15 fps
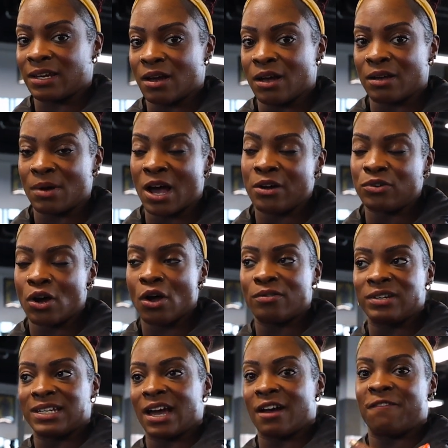I not
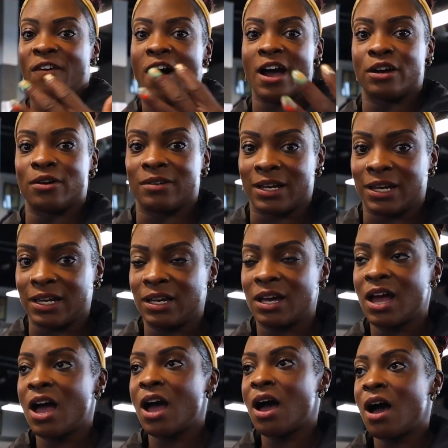only get fiery,
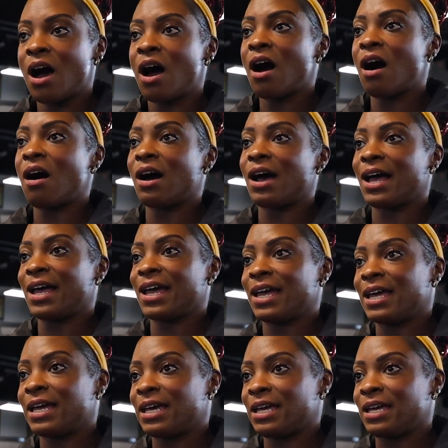
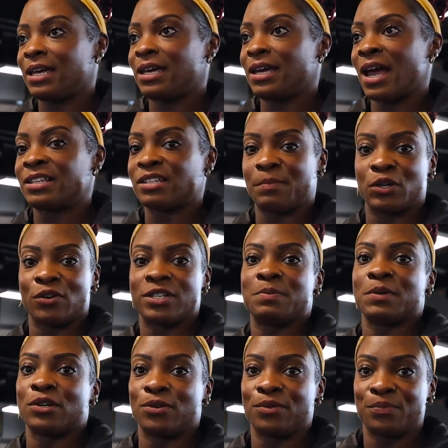I end up in
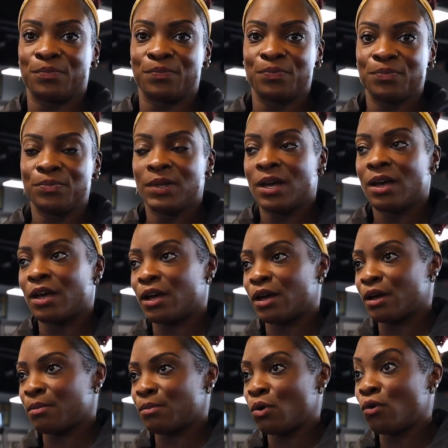hospital.
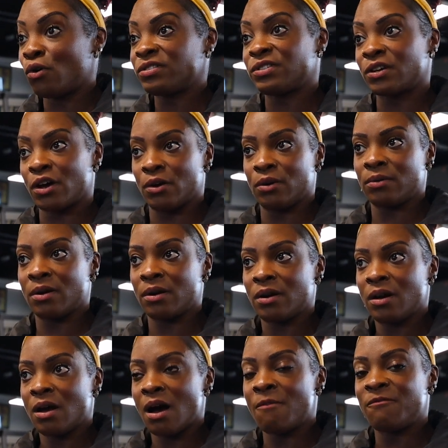Also,
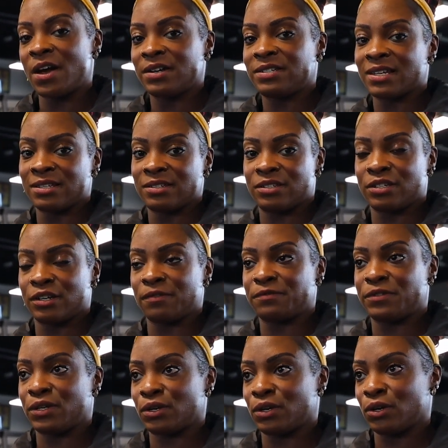I'm very sensitive
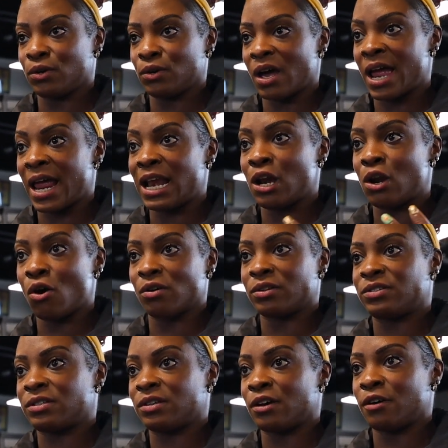to a
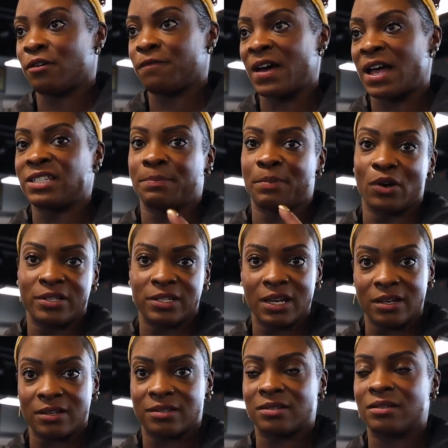lot of
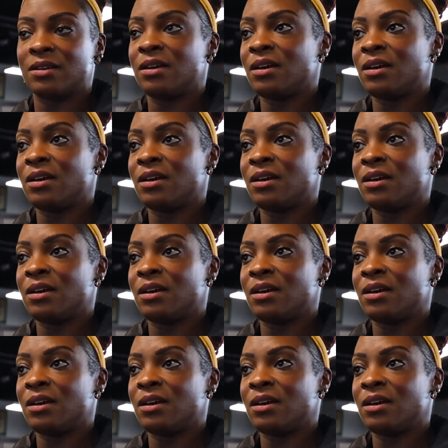antibiotics,